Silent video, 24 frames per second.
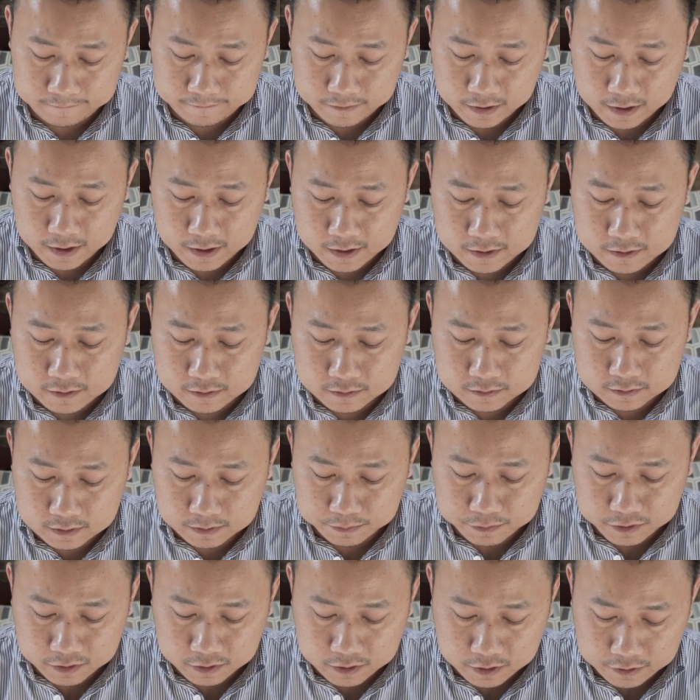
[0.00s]
fan.
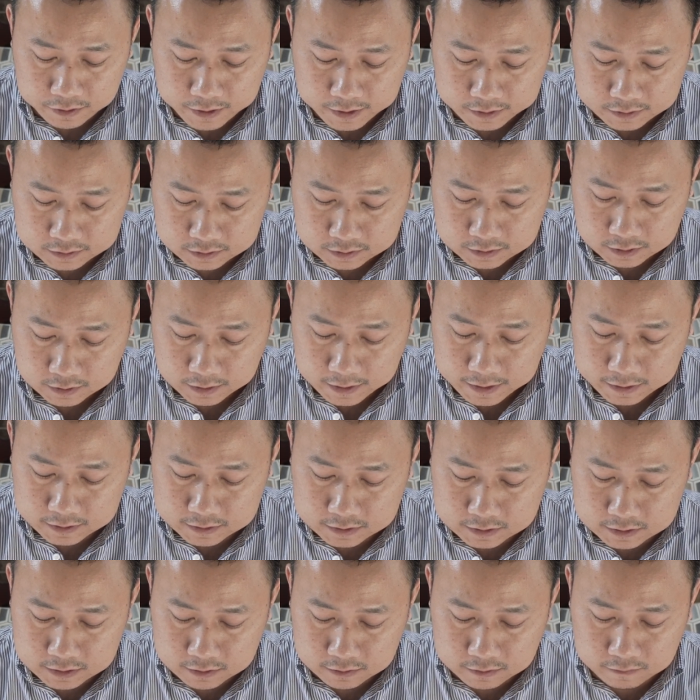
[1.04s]
I'm gonna go ahead and
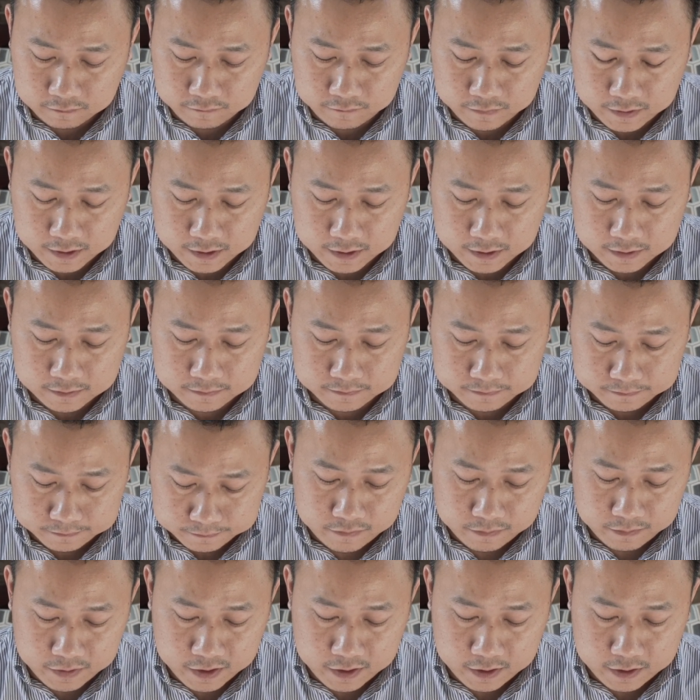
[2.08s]
select ceiling fan.
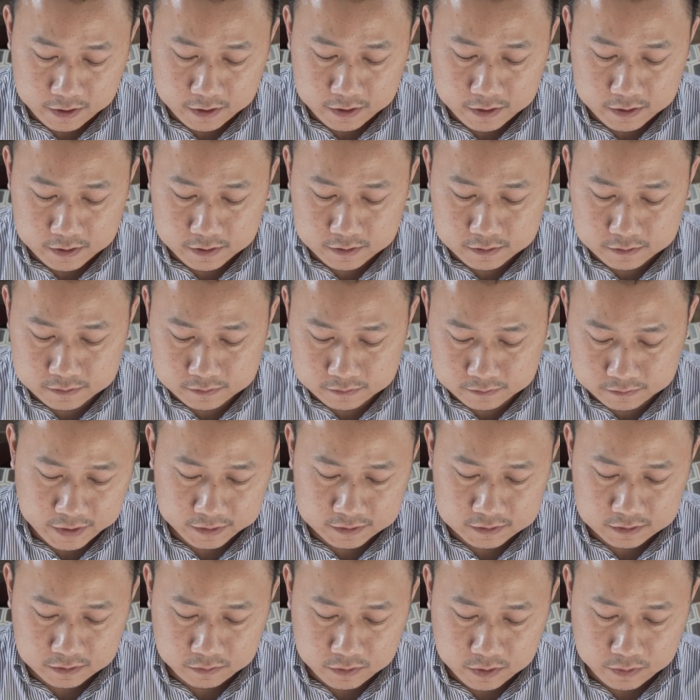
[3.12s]
From here,
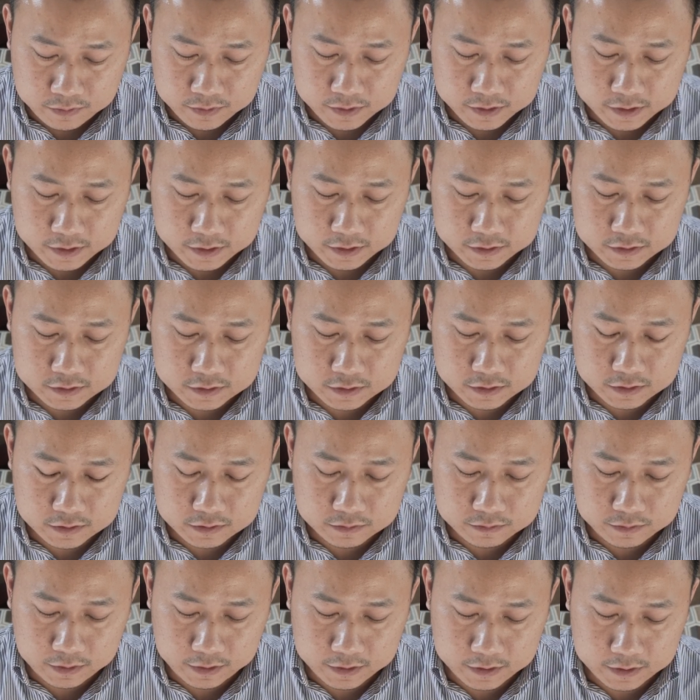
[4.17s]
basically what we're gonna
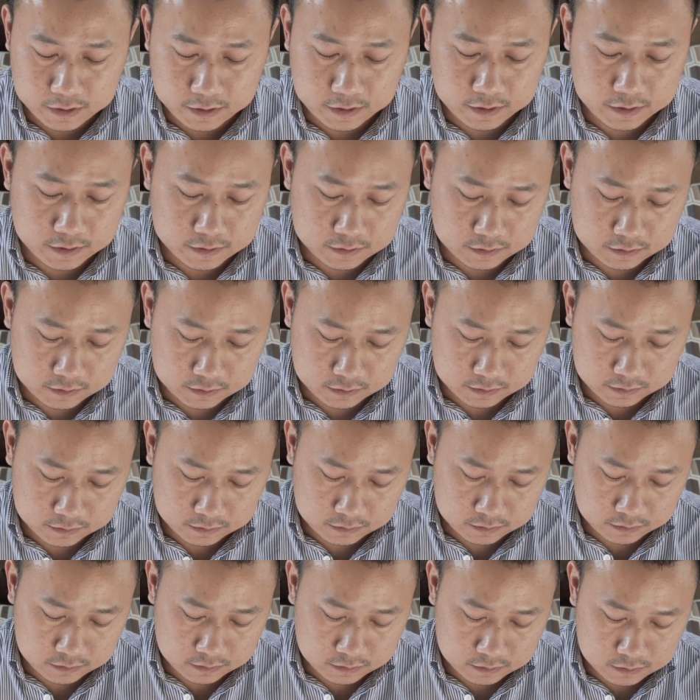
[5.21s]
do is
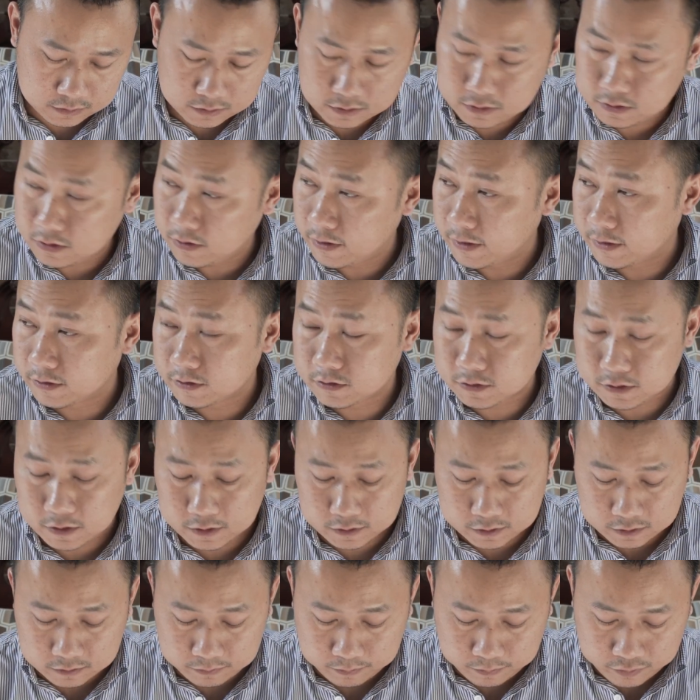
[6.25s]
go ahead and
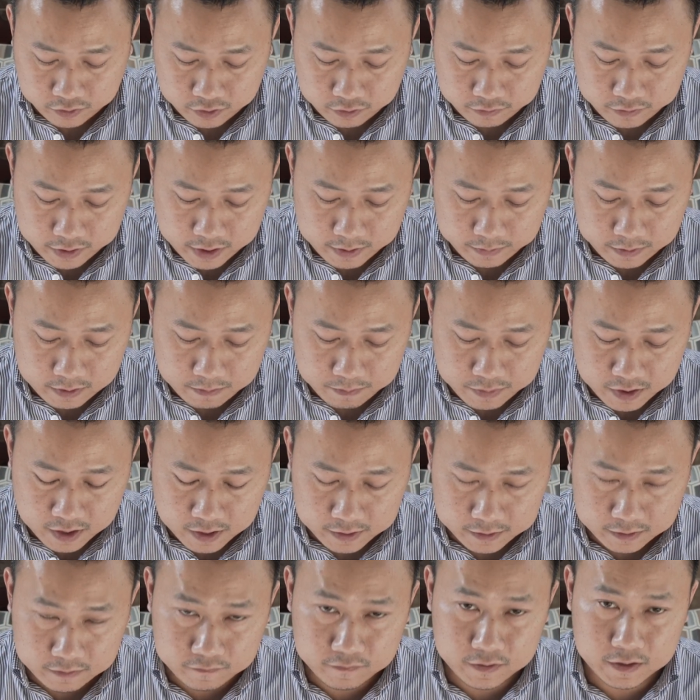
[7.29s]
start to program the
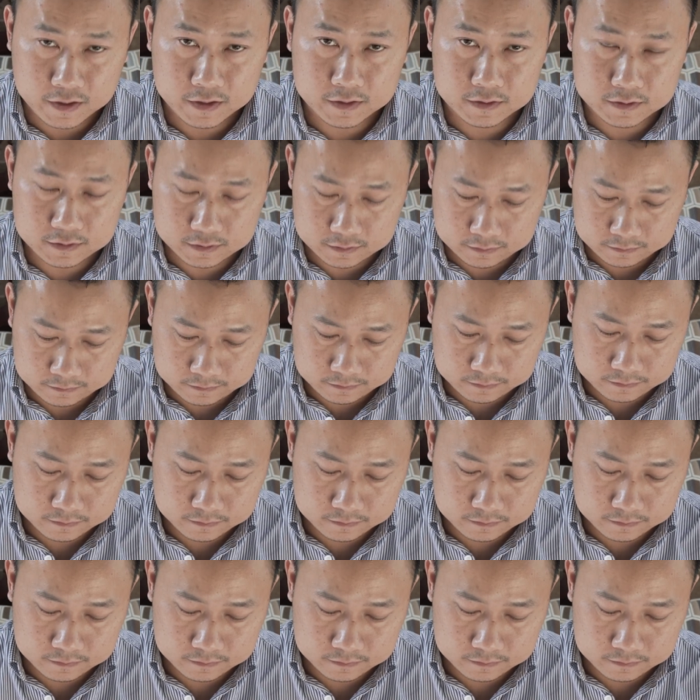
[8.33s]
bond device.